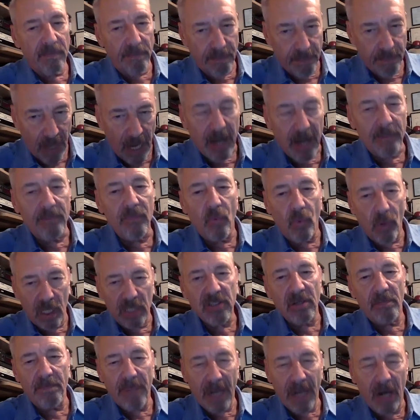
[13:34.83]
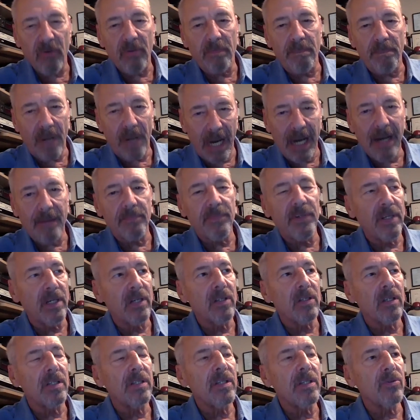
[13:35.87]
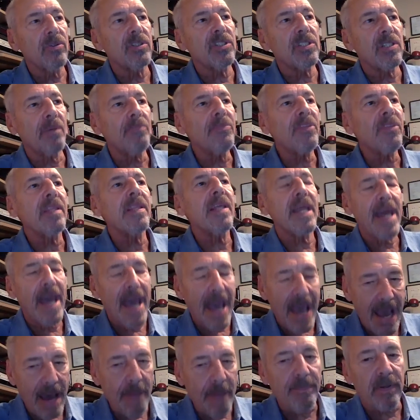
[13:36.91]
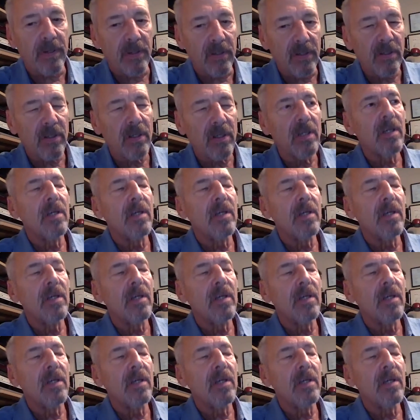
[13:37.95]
about Bob Dylan. There was something that happened